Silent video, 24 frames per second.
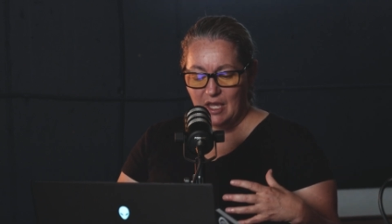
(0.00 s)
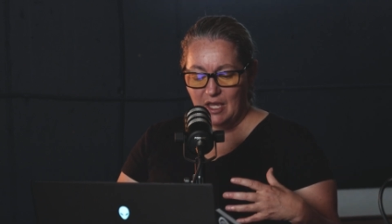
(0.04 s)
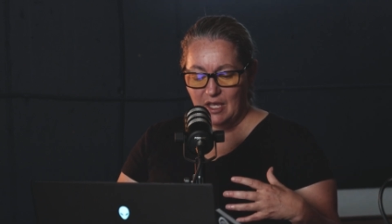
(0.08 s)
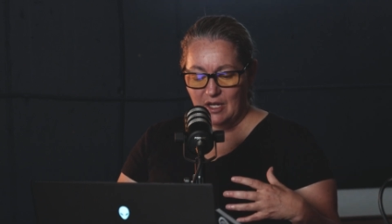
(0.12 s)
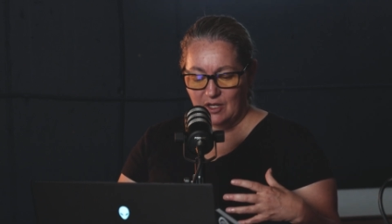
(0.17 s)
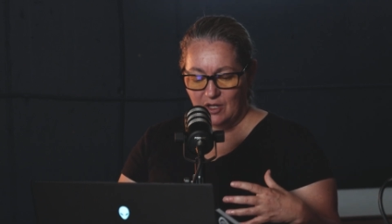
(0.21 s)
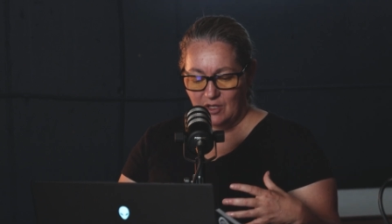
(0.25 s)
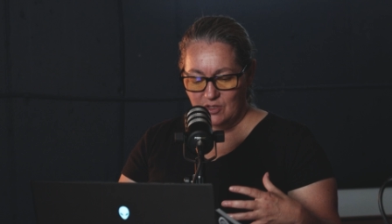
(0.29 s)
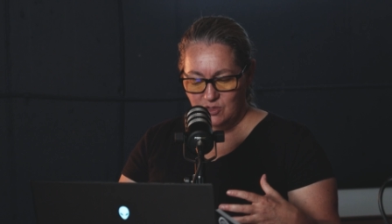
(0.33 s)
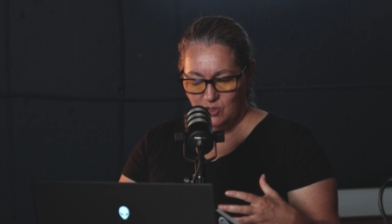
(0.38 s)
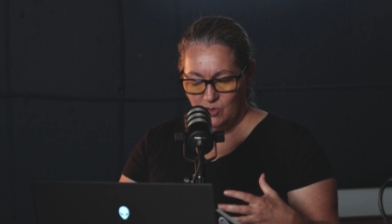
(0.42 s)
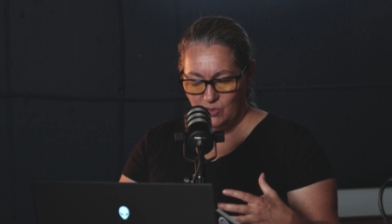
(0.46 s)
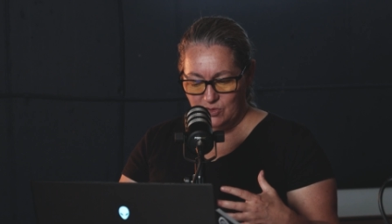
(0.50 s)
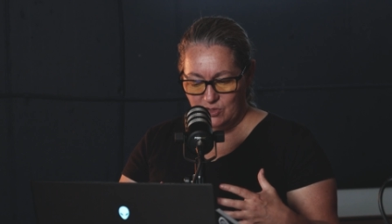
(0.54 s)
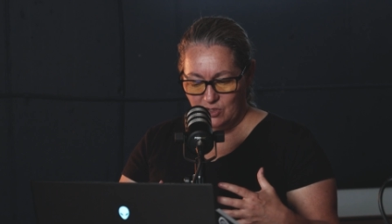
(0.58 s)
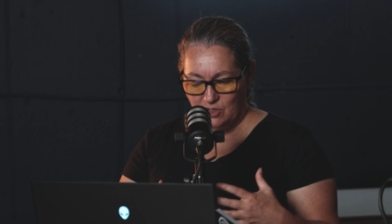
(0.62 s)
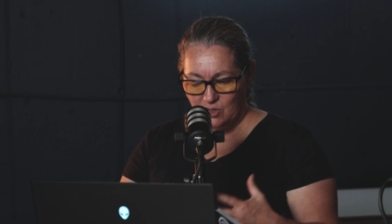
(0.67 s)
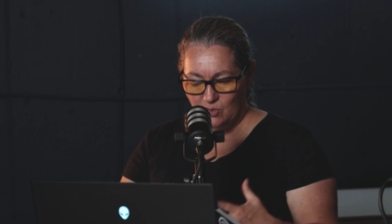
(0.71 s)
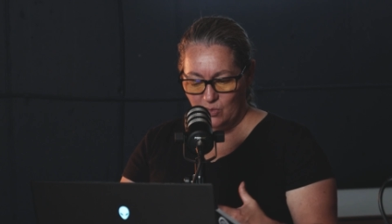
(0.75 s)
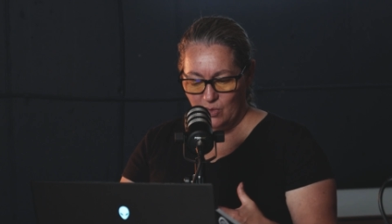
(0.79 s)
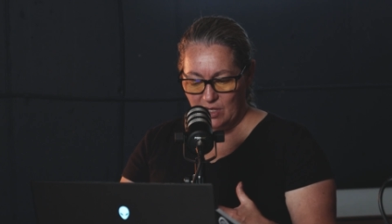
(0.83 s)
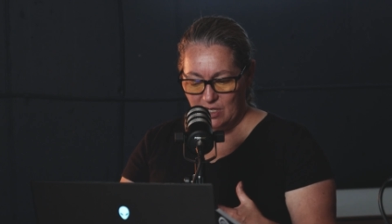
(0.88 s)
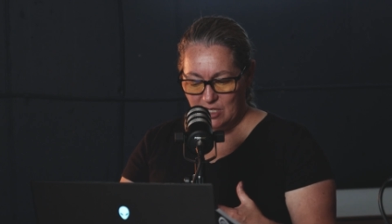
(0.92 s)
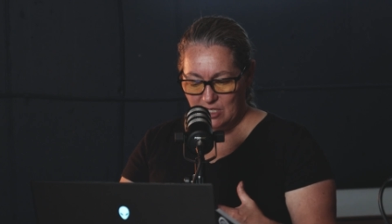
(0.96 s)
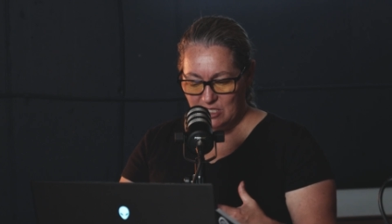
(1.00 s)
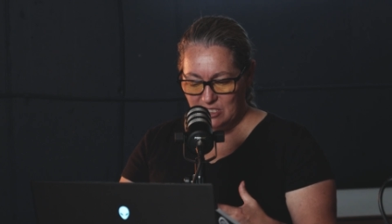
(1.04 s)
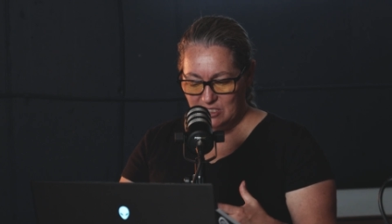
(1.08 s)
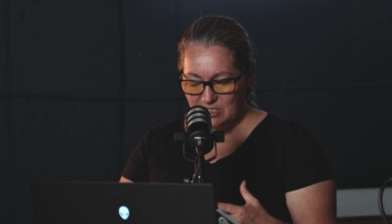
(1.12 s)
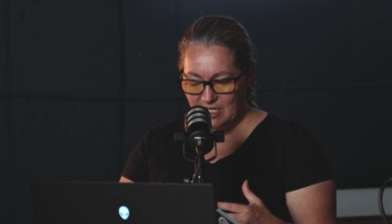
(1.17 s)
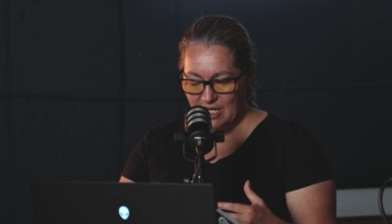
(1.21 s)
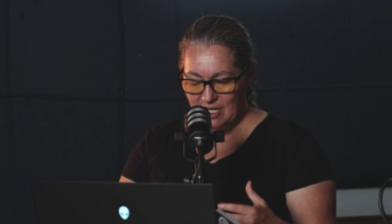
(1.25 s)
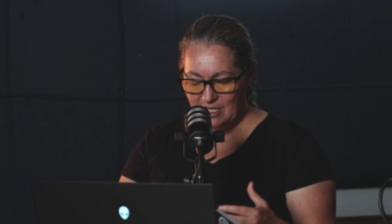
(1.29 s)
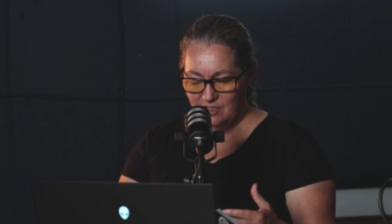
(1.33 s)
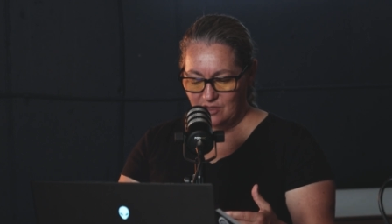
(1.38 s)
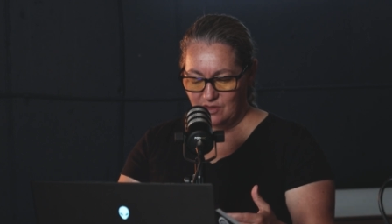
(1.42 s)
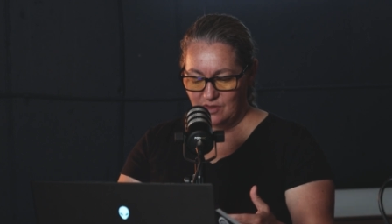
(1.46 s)
It also is a good way to
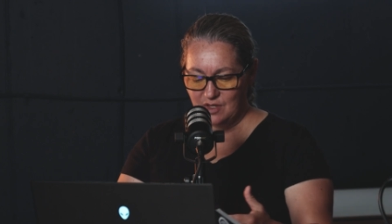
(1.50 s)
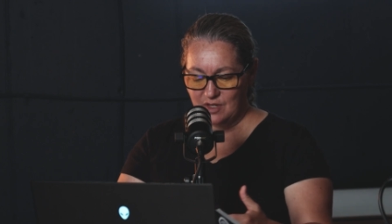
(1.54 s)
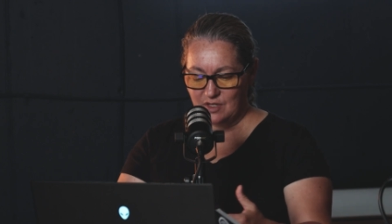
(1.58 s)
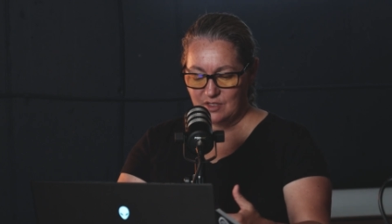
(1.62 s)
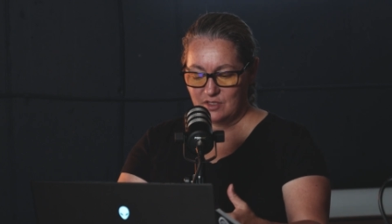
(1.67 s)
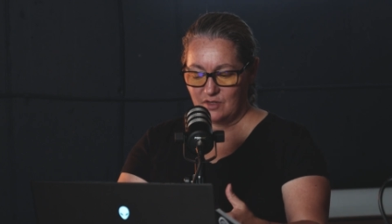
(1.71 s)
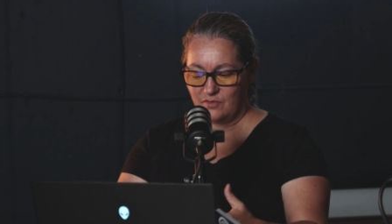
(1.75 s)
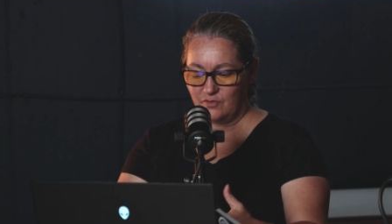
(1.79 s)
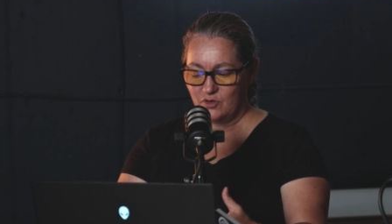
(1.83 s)
detect things.